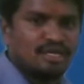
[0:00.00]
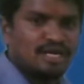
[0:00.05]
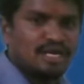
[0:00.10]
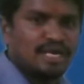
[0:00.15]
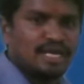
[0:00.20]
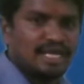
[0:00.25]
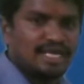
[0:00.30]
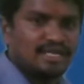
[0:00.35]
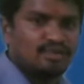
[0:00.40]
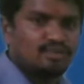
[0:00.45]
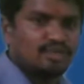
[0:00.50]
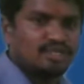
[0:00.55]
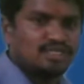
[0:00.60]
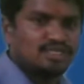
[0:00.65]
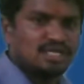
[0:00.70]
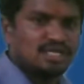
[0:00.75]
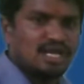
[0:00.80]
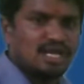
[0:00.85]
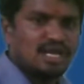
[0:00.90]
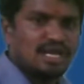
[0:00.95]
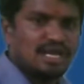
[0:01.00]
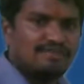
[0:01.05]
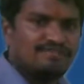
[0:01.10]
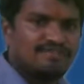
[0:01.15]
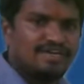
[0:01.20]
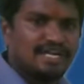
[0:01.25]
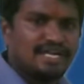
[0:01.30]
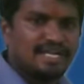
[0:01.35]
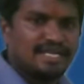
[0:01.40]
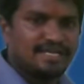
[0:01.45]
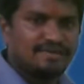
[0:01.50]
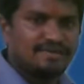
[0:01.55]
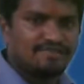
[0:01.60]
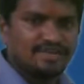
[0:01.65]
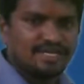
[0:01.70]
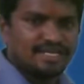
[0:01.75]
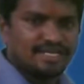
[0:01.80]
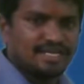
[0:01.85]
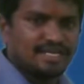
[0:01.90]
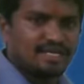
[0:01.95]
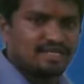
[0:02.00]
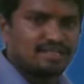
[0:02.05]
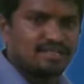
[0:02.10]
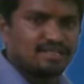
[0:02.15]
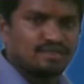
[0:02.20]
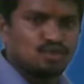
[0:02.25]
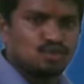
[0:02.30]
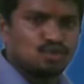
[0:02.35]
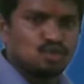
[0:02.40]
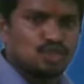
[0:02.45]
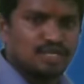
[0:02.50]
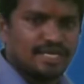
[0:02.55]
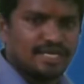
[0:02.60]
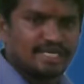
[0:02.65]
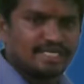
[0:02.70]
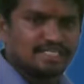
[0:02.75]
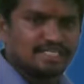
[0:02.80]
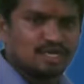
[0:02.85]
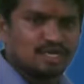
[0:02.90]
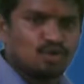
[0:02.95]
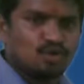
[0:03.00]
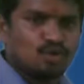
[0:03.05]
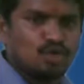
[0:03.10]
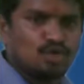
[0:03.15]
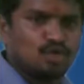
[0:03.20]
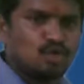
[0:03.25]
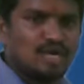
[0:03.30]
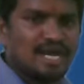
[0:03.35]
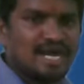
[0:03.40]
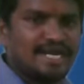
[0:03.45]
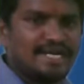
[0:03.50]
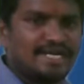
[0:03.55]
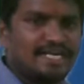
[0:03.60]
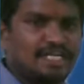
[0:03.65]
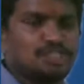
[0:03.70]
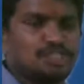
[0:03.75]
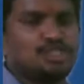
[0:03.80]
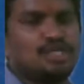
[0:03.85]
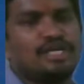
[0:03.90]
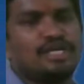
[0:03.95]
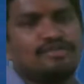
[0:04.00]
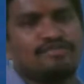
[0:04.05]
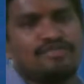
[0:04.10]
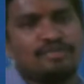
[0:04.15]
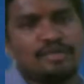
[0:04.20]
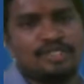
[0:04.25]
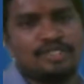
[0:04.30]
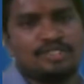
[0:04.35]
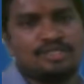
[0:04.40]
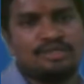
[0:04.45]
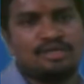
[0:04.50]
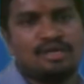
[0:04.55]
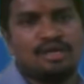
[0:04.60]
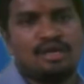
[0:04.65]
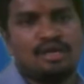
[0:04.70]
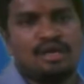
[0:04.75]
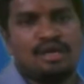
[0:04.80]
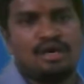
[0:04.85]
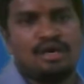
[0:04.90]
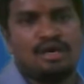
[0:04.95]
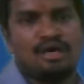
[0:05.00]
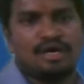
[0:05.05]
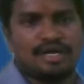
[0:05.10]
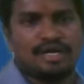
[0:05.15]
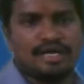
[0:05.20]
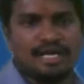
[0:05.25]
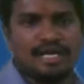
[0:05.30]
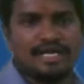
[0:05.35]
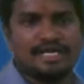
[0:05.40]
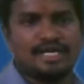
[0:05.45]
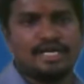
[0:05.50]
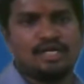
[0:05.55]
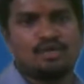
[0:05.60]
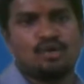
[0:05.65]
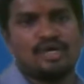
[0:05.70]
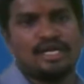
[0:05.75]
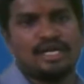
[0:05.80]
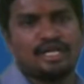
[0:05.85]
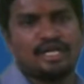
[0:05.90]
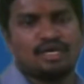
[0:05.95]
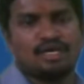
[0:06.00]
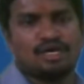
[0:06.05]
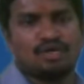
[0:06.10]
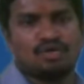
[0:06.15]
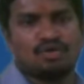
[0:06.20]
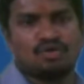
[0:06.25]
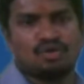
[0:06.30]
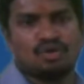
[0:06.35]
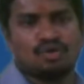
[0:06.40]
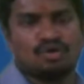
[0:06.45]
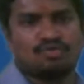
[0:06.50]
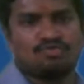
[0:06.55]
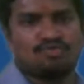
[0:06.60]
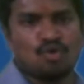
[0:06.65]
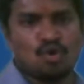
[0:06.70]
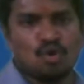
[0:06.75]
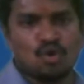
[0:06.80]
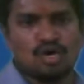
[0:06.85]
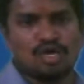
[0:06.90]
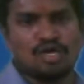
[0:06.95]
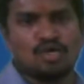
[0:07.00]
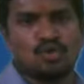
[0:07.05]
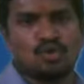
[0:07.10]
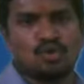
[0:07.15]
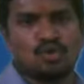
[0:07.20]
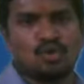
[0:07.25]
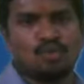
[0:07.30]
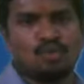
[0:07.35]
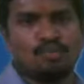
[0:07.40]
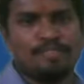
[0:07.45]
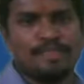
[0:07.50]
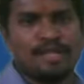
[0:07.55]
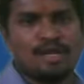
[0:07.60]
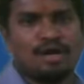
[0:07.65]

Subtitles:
Likewise, every layer we take, those layers are going to add additional information related to error control, flow control,